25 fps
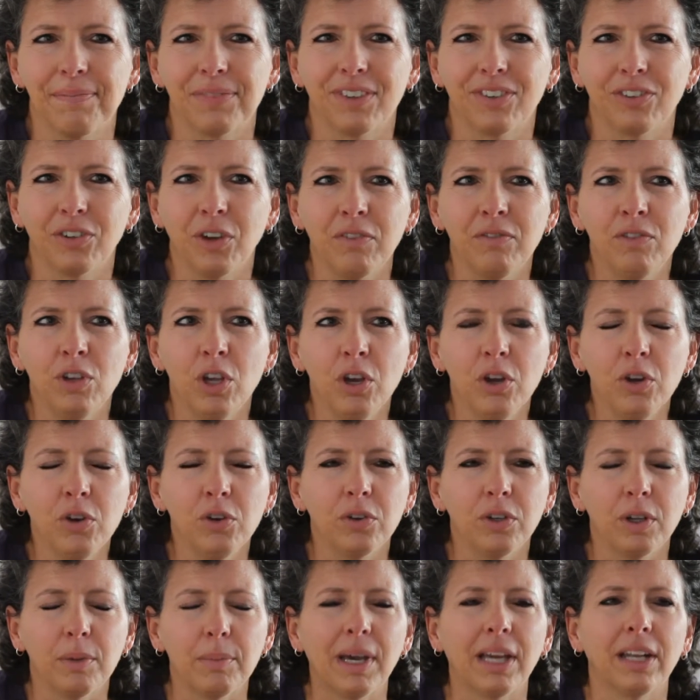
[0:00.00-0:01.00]
so I've
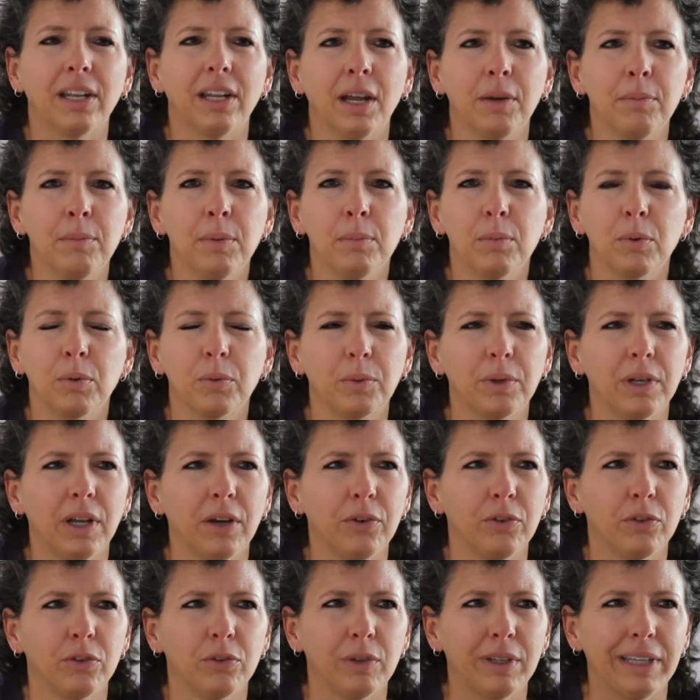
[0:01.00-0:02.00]
known about it. I remember when
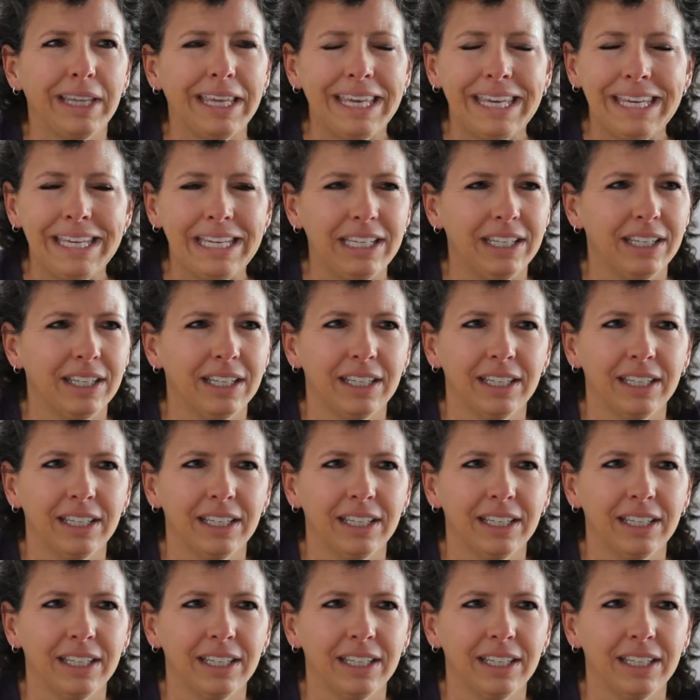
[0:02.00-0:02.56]
I was 8,